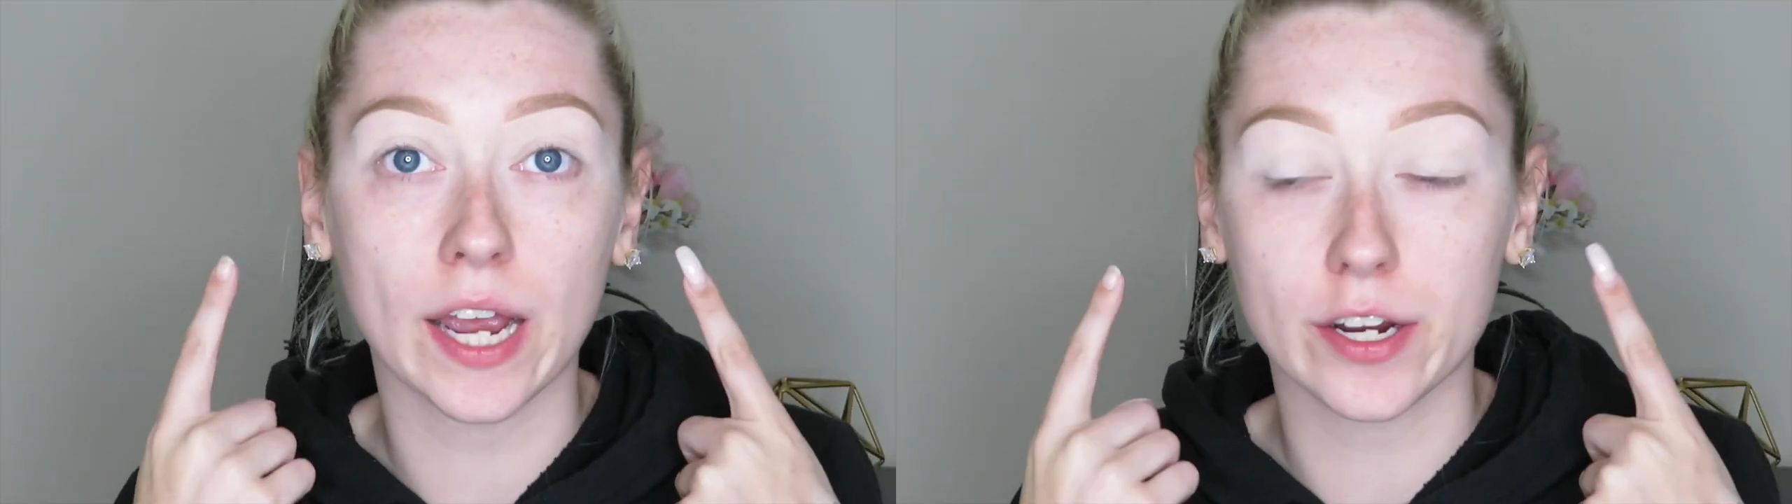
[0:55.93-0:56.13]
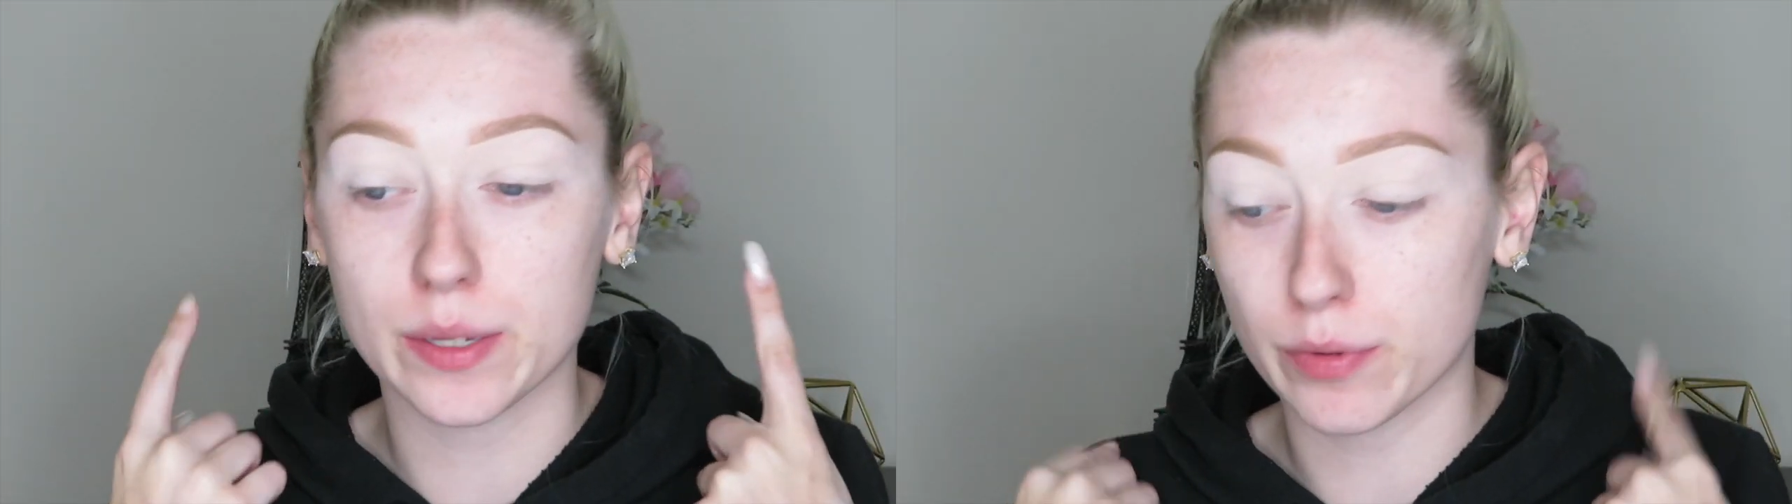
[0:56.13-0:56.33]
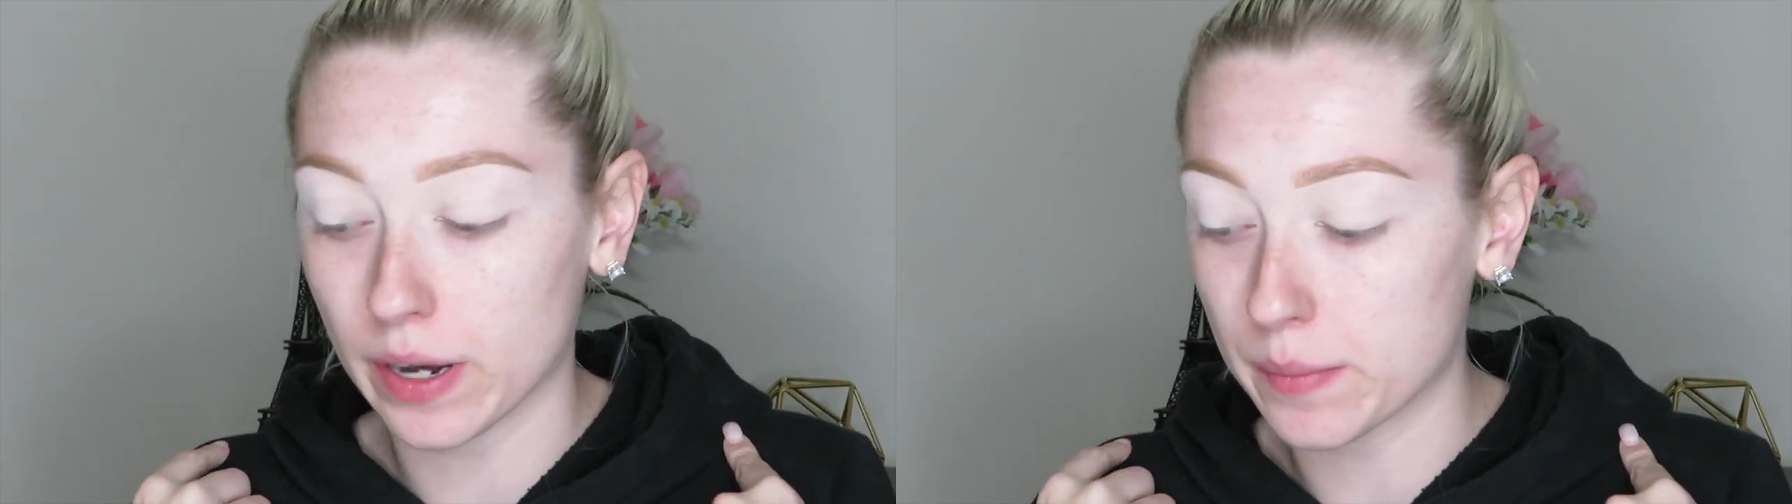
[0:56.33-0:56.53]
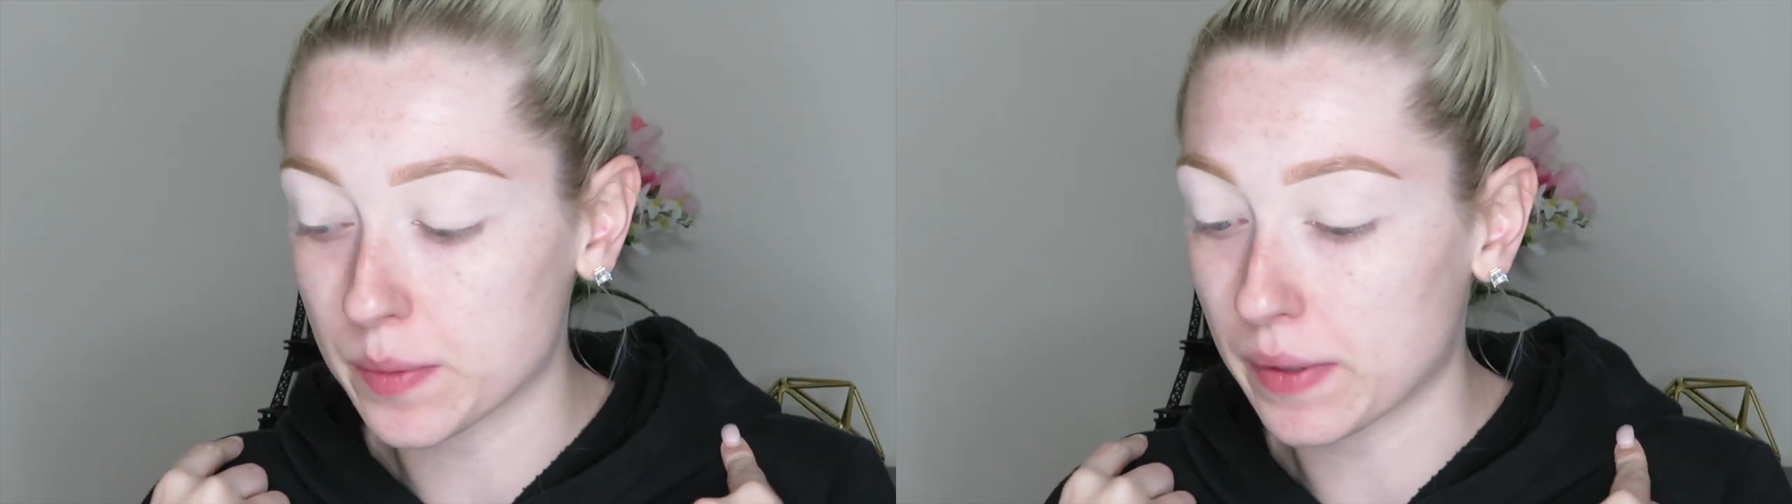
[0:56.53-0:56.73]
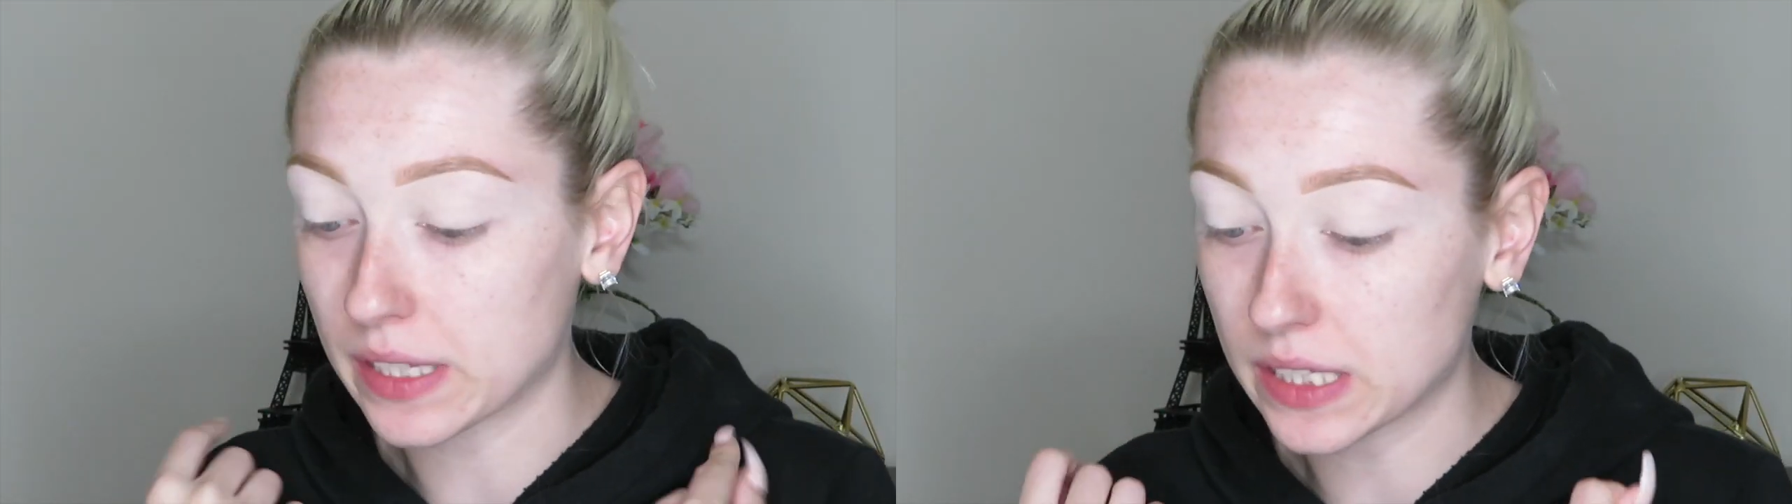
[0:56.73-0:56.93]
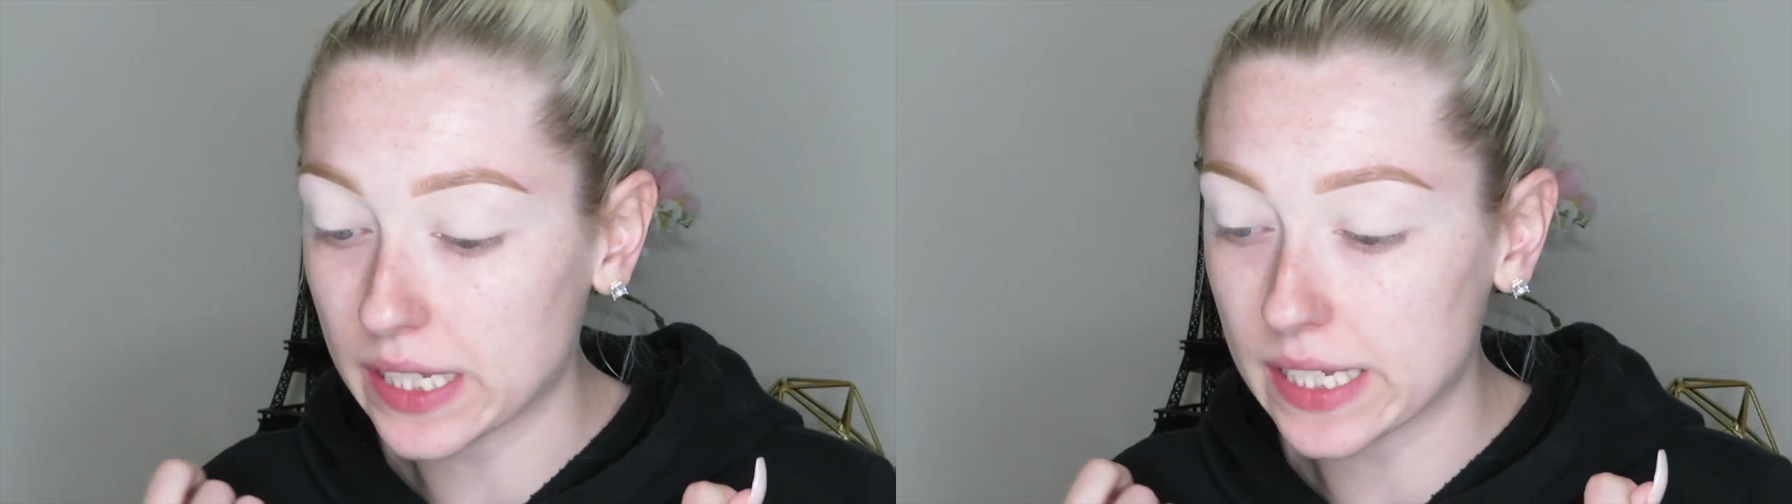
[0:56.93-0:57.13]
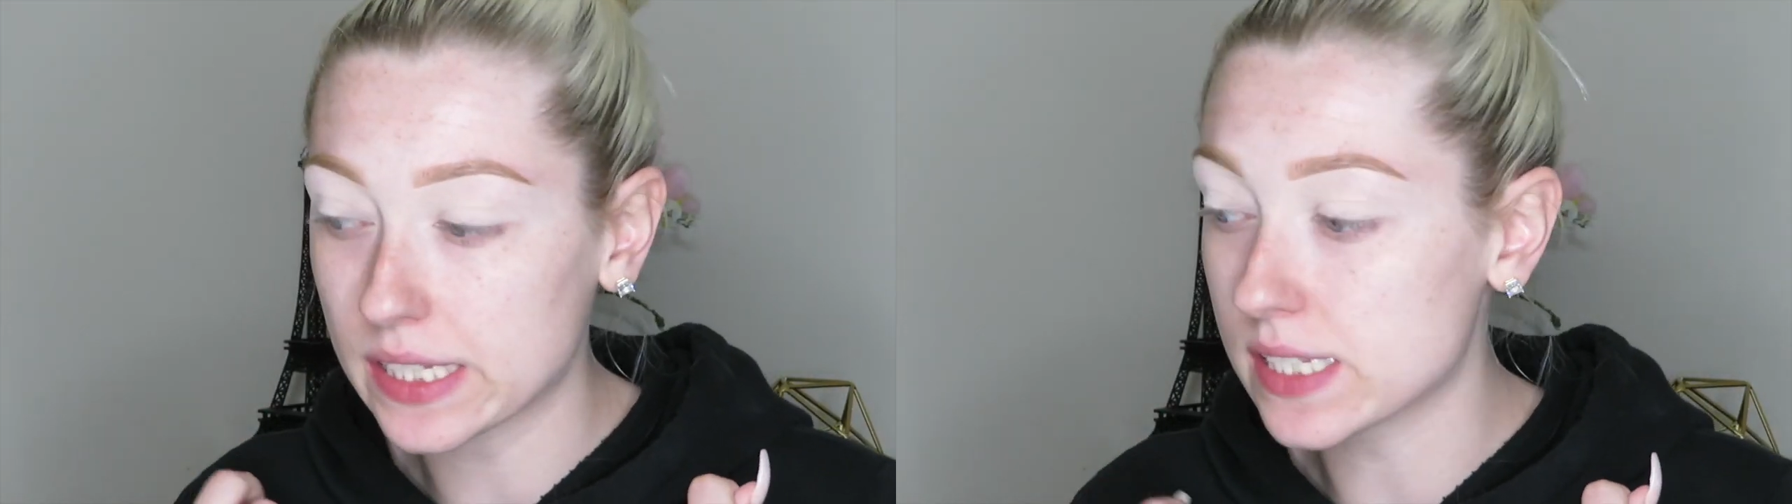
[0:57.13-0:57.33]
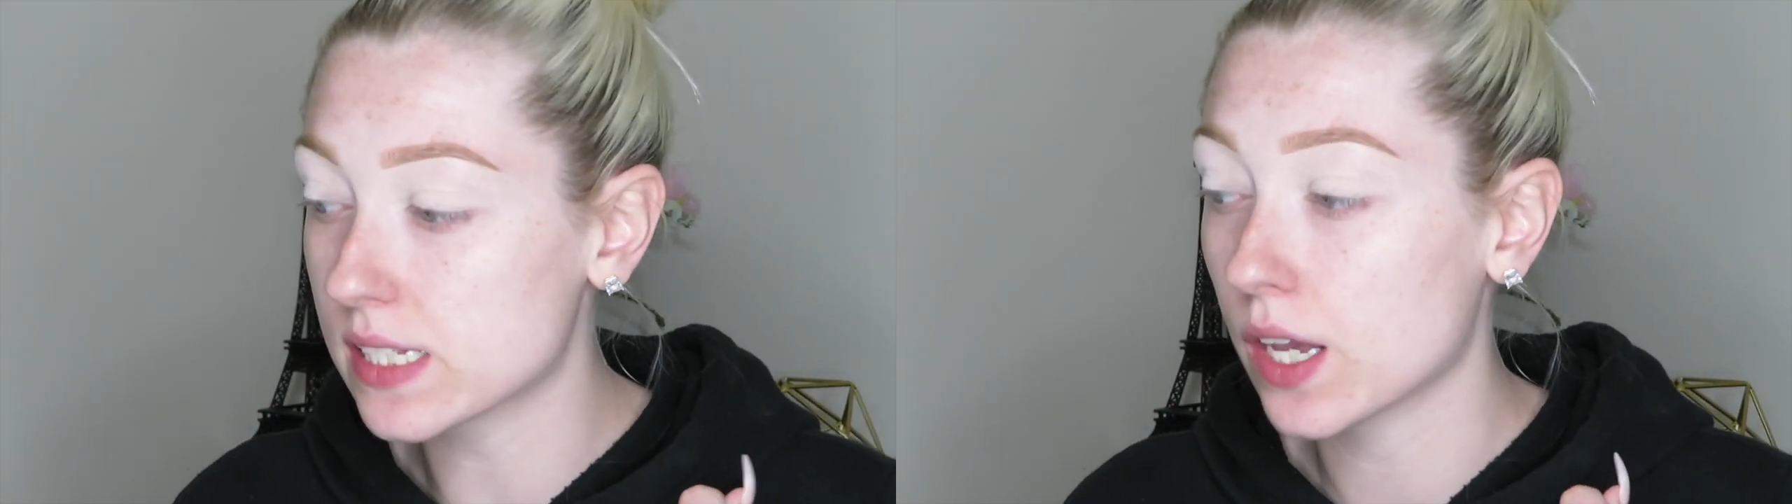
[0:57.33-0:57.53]
I already primed my
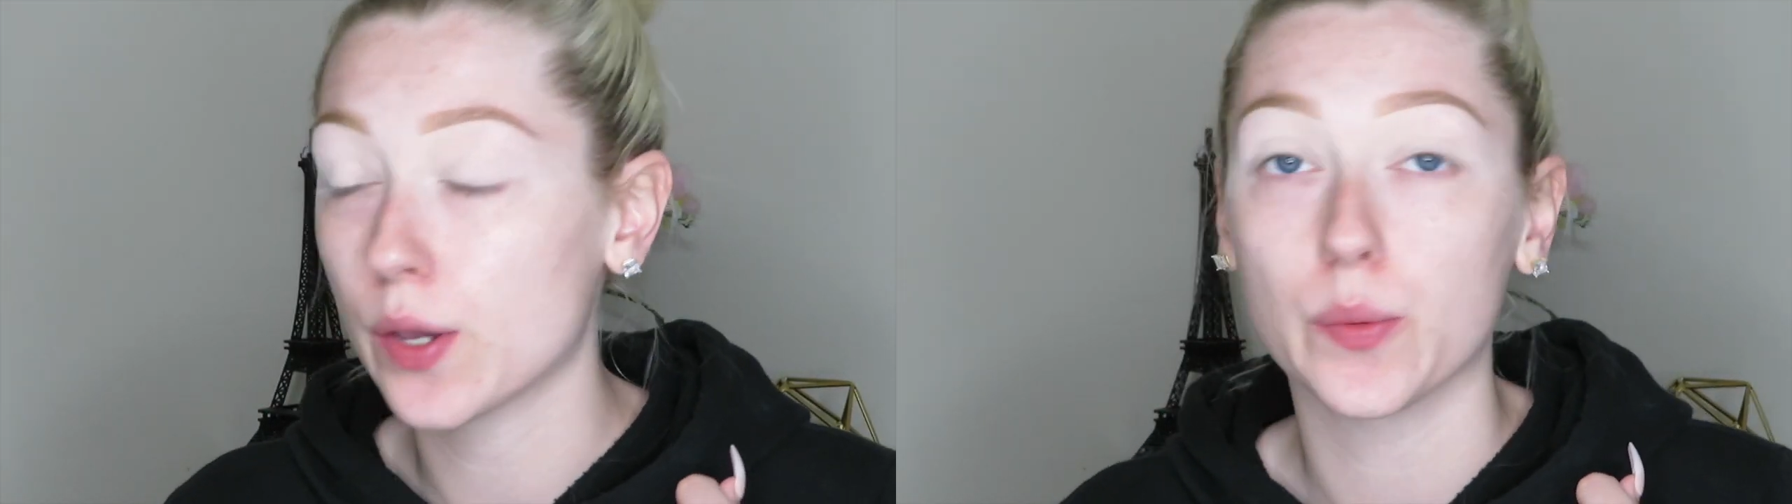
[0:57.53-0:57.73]
lids